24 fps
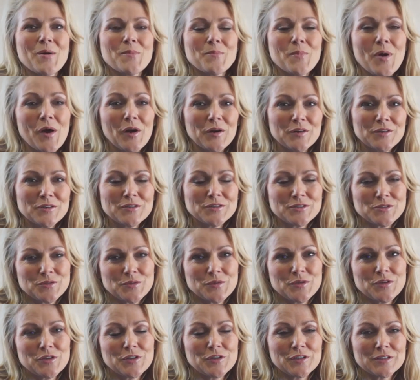Partners through
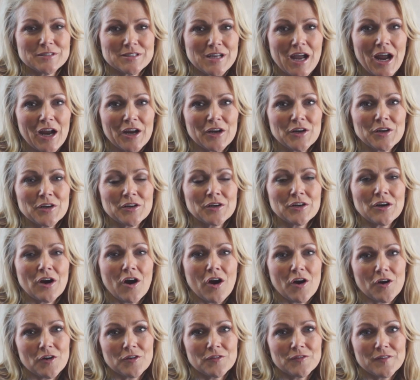your entire
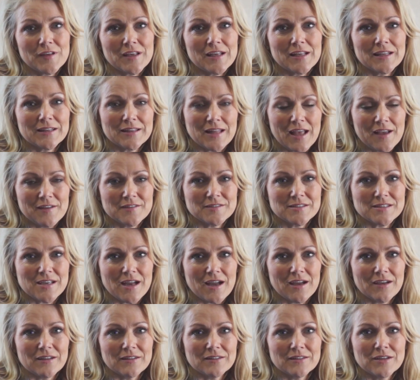RVing
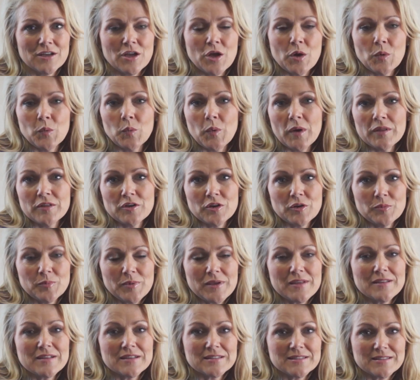lifestyle, whether it
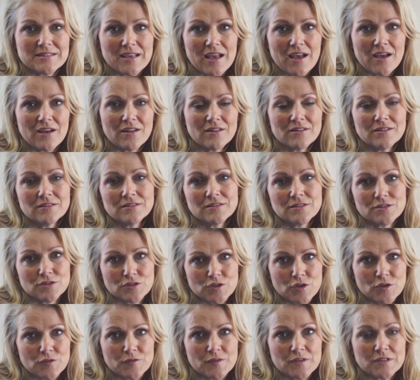be the sale,
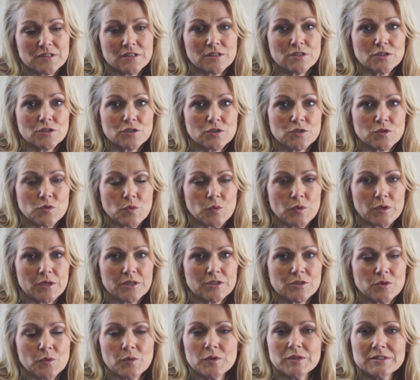service,
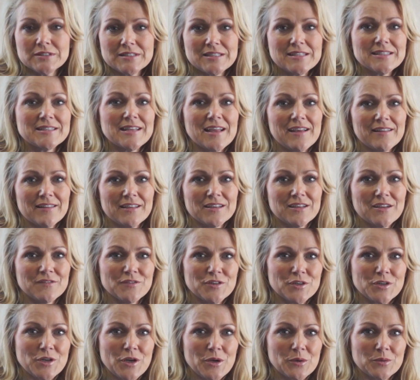storage, or detailing of your
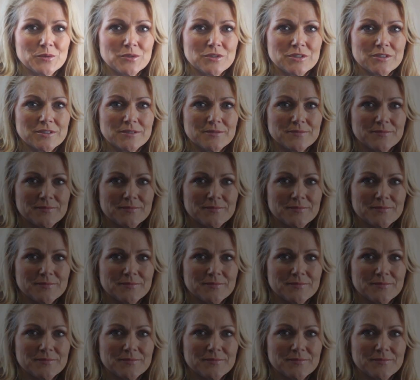coach.